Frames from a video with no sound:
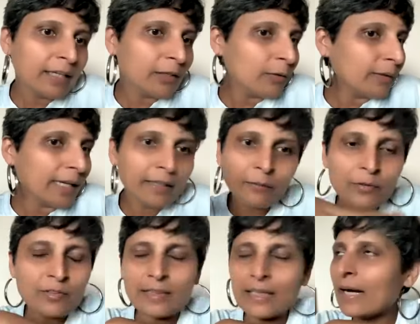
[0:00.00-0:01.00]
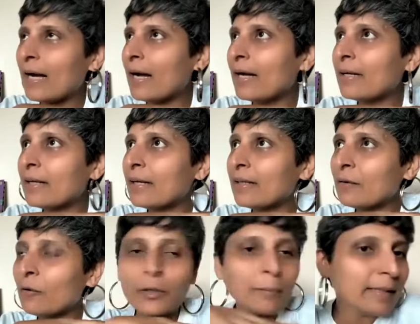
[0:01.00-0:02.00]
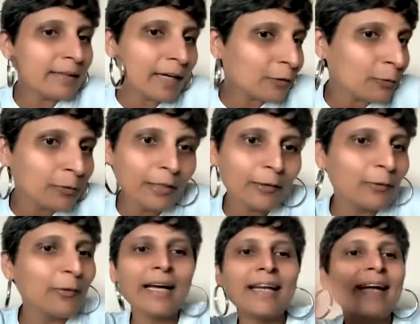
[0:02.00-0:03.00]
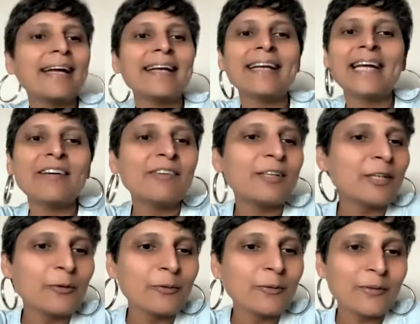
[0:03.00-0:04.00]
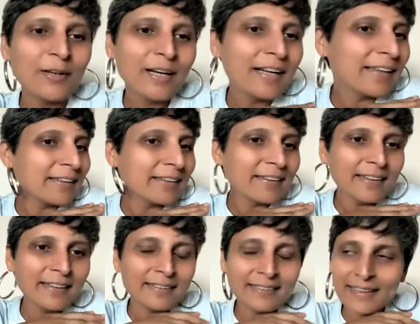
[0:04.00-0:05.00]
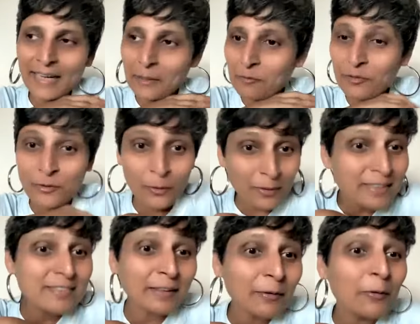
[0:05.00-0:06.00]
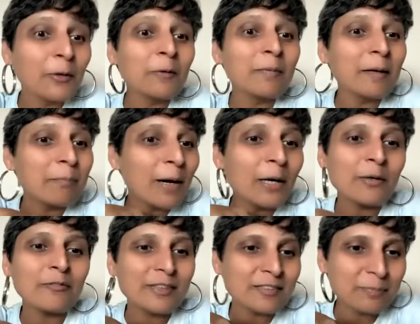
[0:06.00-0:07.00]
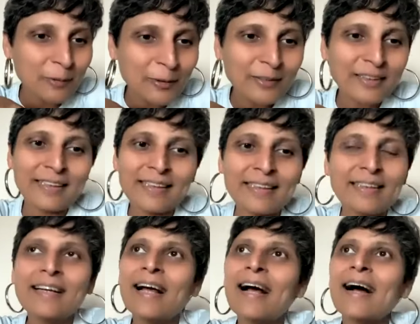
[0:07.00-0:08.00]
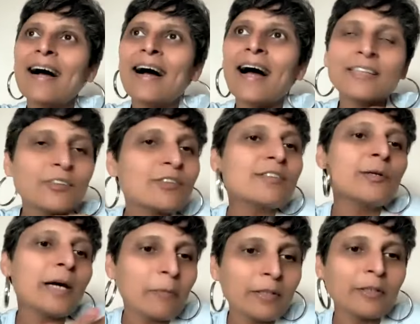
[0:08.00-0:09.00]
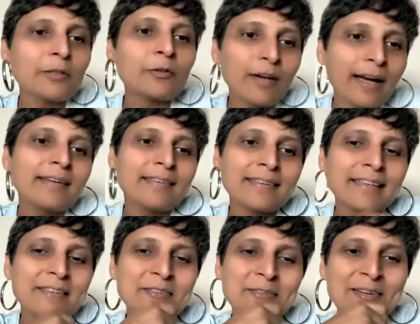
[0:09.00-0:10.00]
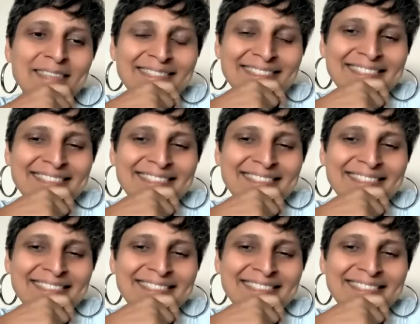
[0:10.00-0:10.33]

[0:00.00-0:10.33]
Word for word: you know, that it was going to be Tatung Tatung, and I never knew the the kind of stories that were going to be a part of this book. I just knew I wanted to write it. That's all.